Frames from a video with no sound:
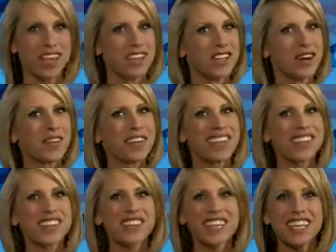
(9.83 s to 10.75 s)
Knowing
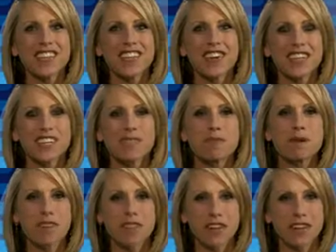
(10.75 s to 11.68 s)
that your key role has
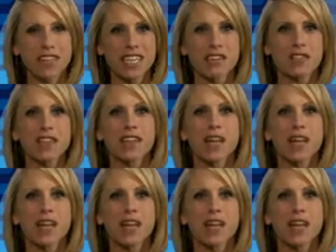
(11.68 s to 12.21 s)
been filled can feel